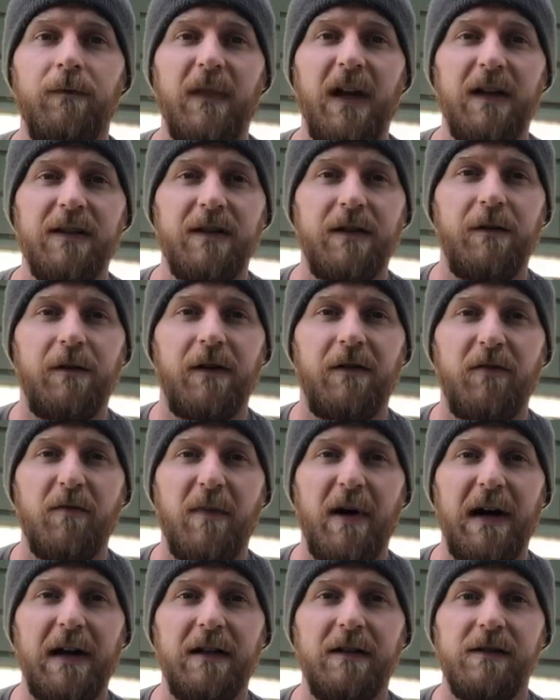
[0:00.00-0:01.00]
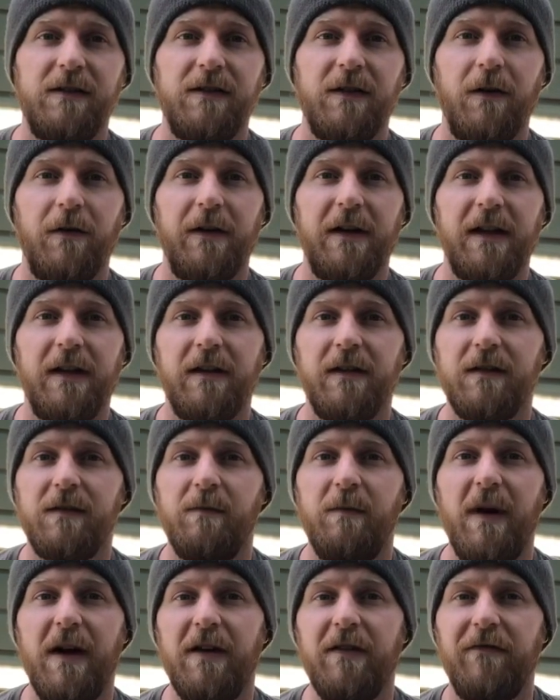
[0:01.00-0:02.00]
How's it going, everybody? So it is
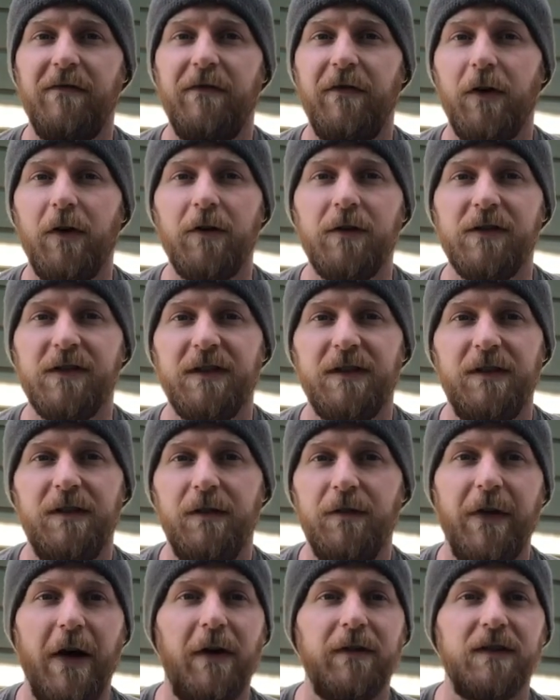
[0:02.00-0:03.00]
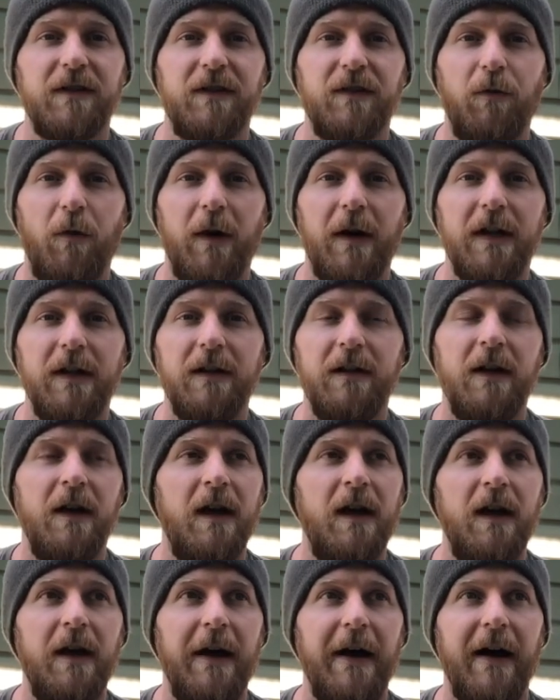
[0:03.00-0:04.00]
May 1st, 2020.
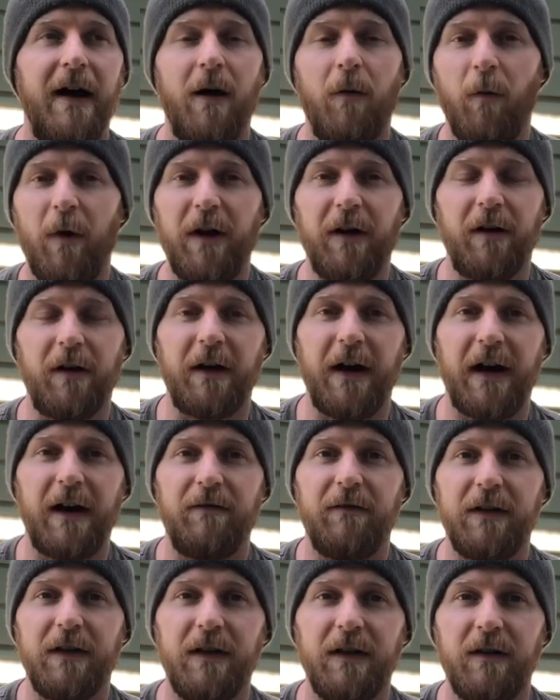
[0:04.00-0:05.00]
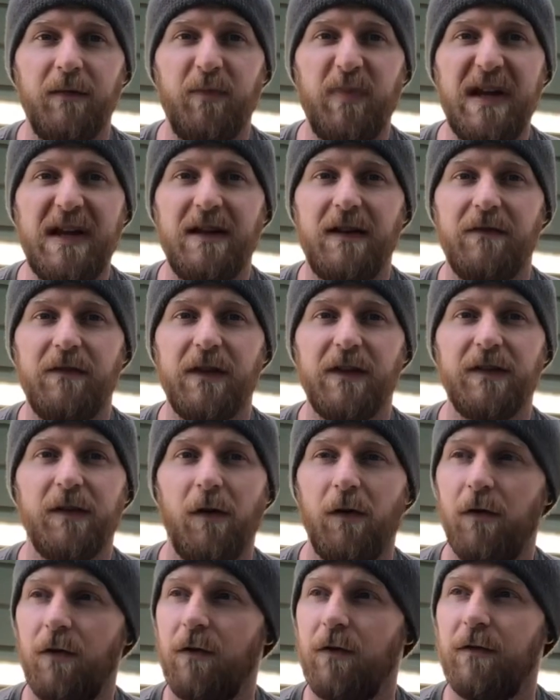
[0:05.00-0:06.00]
We are kind of in the peak of this
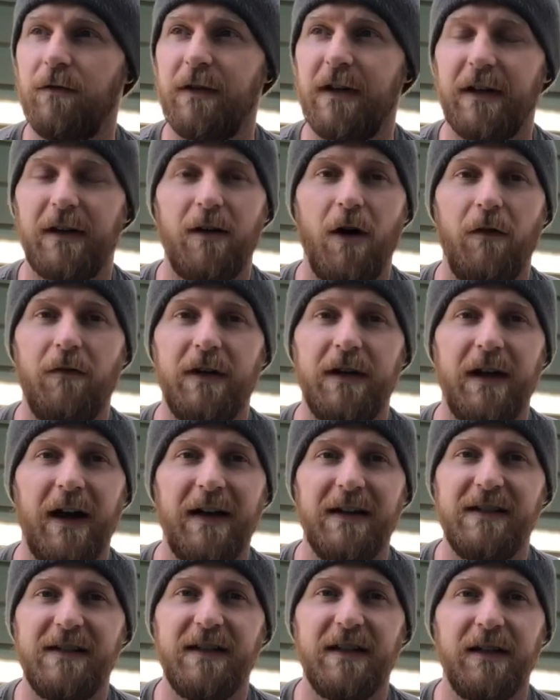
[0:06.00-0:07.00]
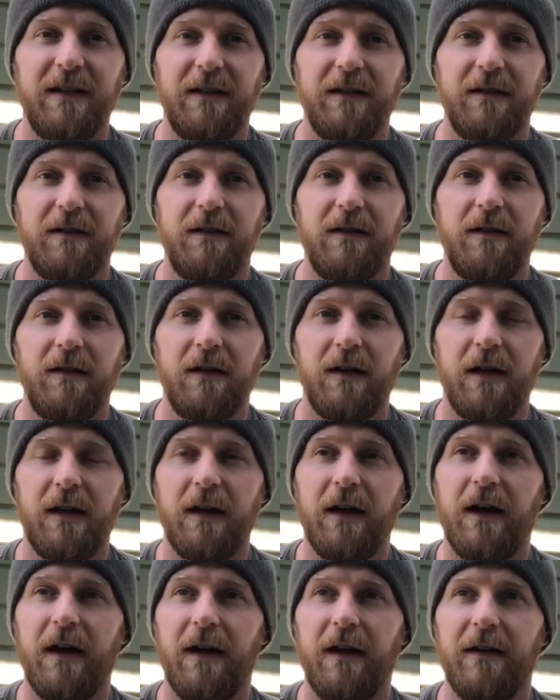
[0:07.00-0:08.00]
whole COVID-19
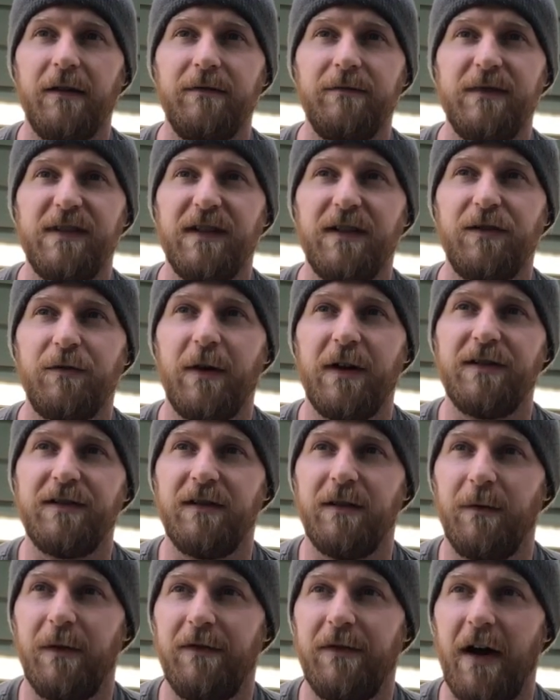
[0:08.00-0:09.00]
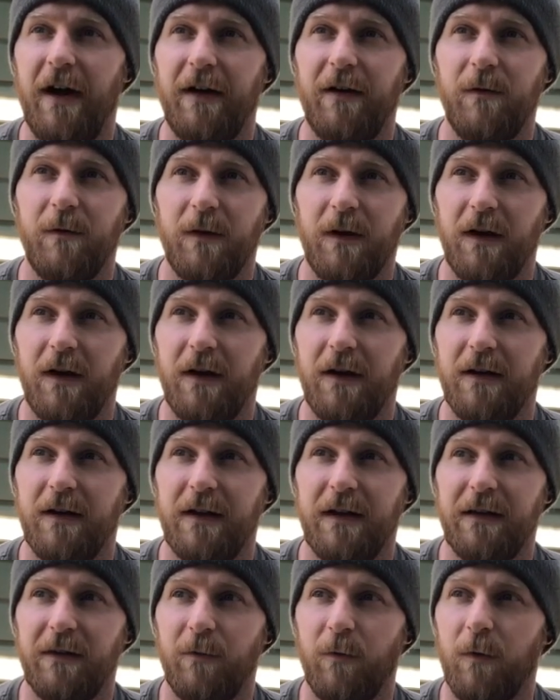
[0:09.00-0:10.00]
situation that we've got going on
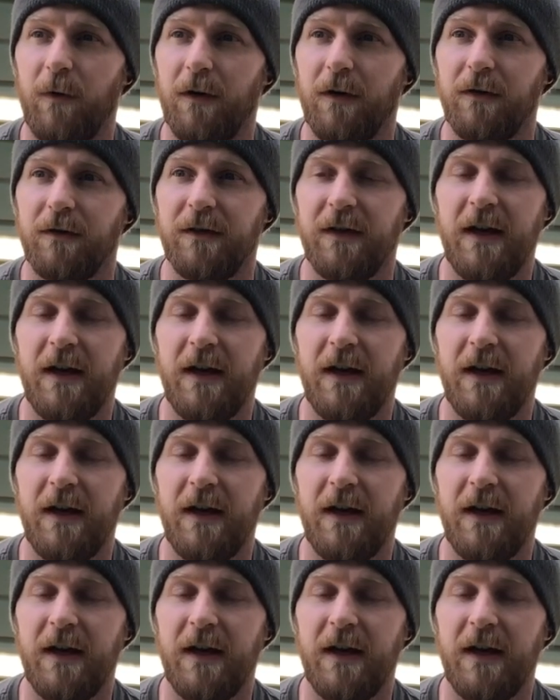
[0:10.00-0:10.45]
in the world.